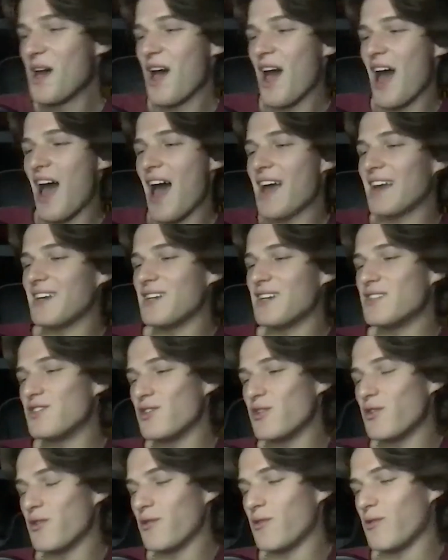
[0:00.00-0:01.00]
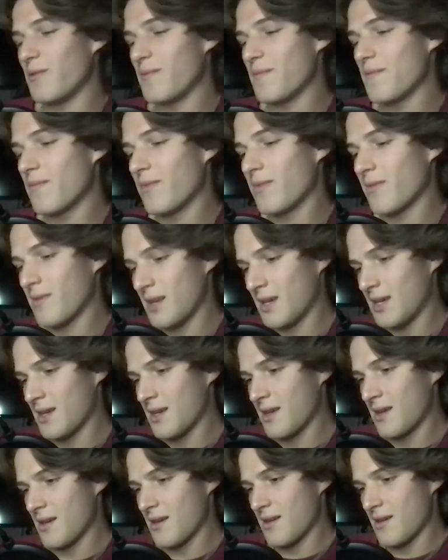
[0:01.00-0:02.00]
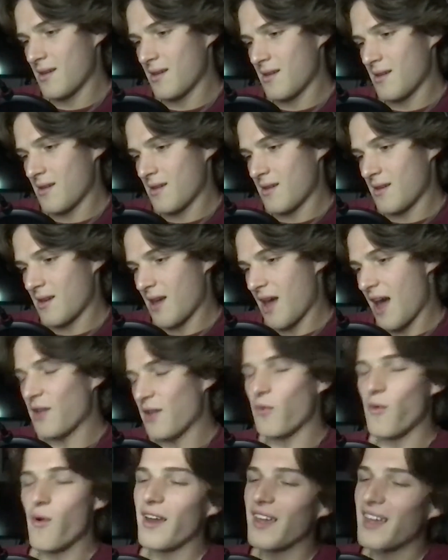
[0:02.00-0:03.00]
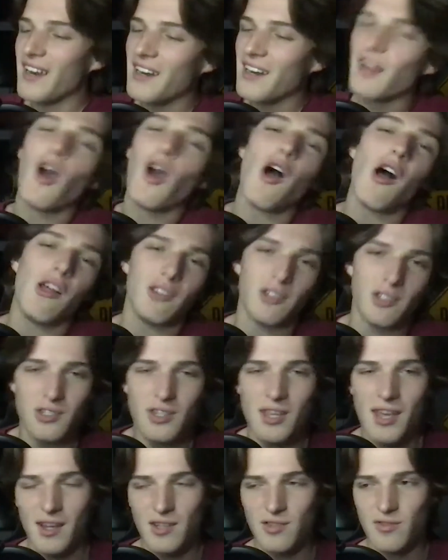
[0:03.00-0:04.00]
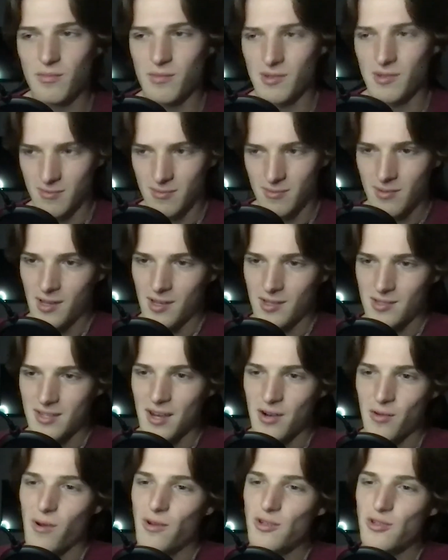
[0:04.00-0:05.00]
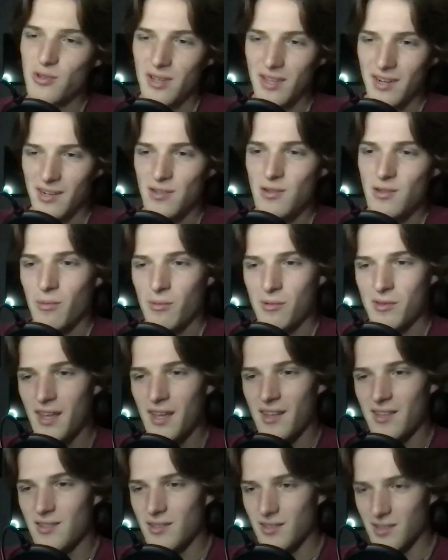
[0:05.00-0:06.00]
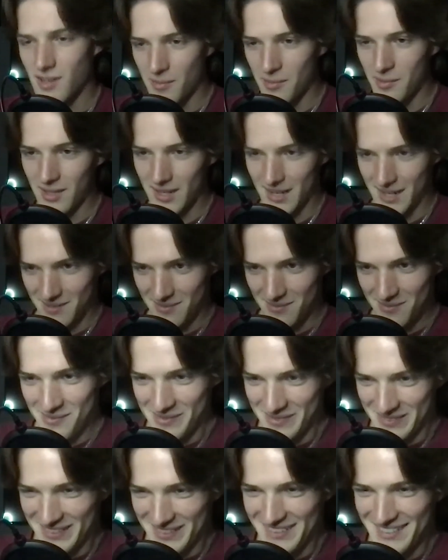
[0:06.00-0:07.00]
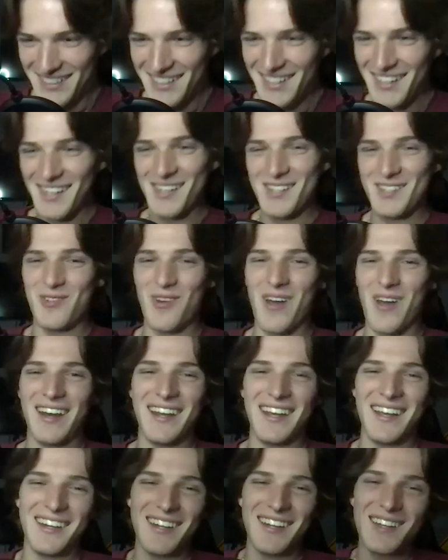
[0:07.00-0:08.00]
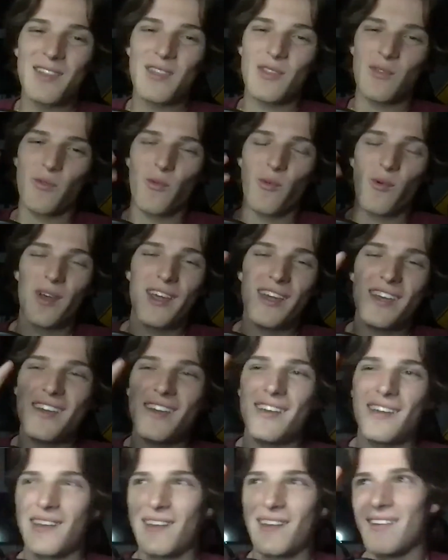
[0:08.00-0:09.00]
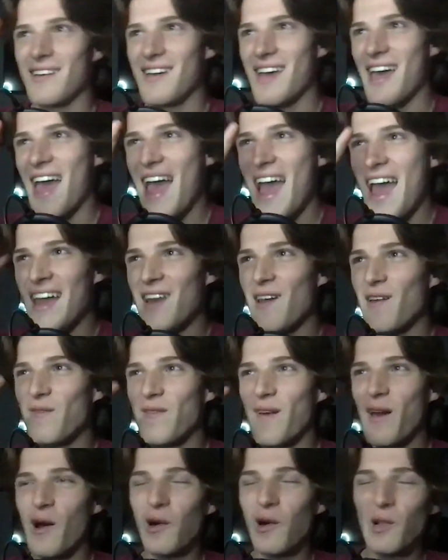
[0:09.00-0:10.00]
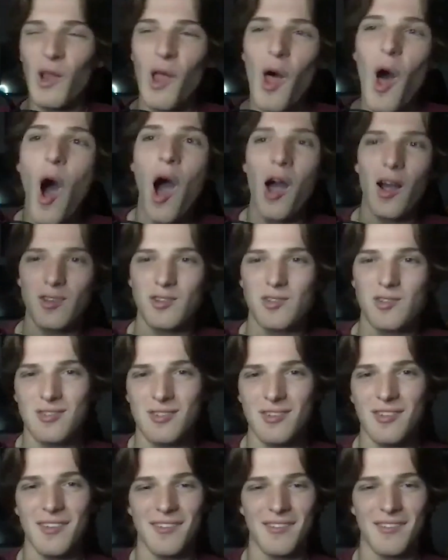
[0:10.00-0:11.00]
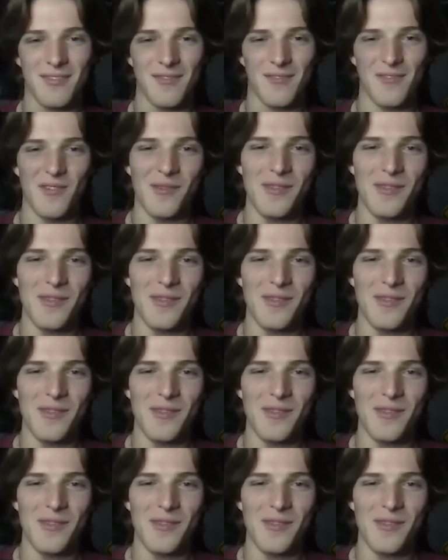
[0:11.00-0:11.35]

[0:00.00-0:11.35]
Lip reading: I need you. I don't want to get any college takes from you because I don't want you getting in trouble with the NCAA. So I need 3 NFL locks from